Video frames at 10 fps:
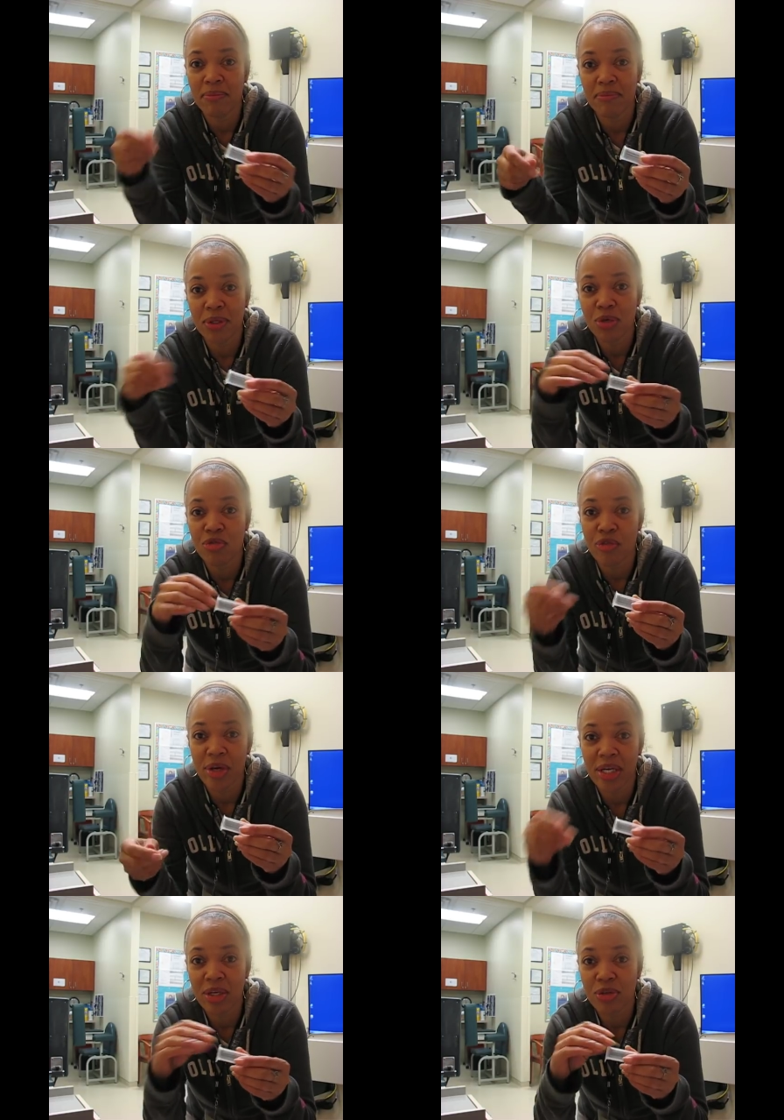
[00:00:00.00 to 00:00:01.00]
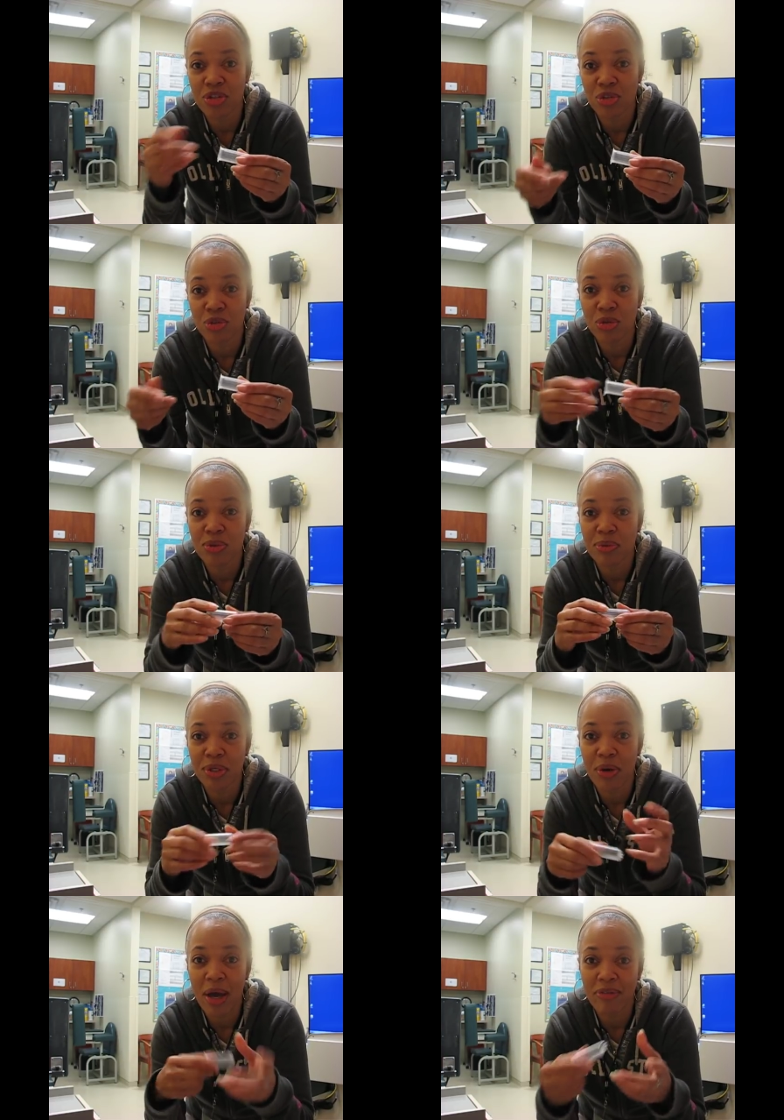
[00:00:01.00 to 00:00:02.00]
maneuvering your tubes
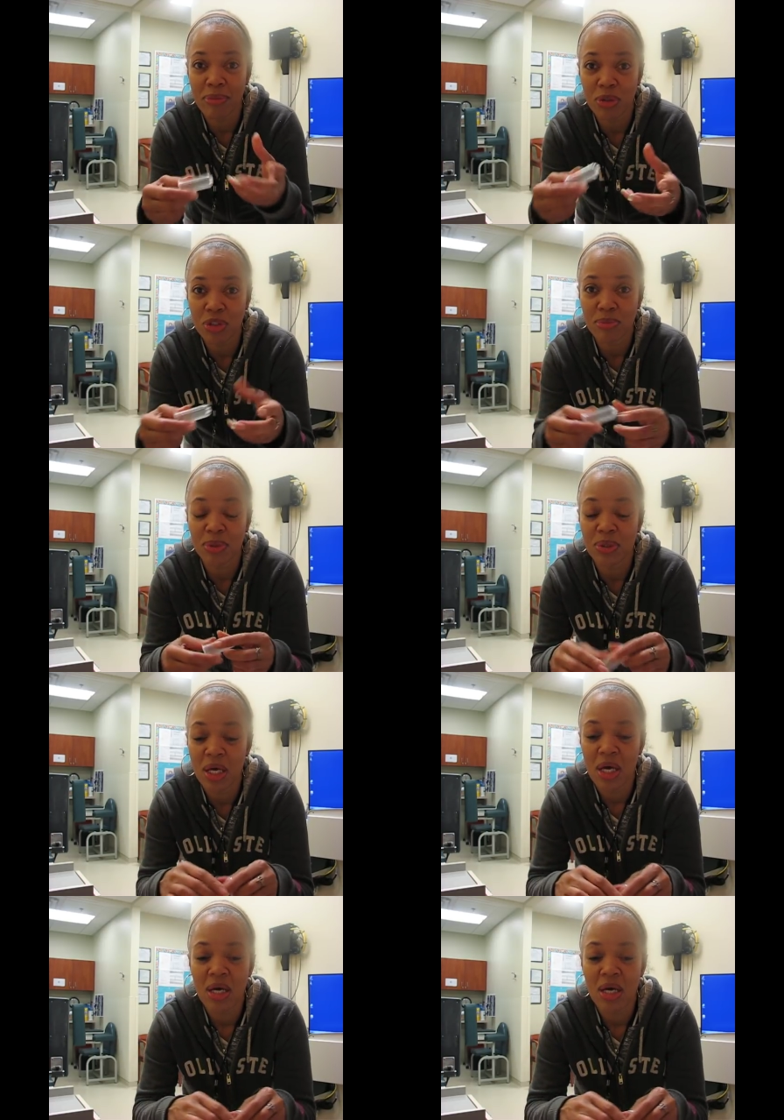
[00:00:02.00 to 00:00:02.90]
when you have a multiple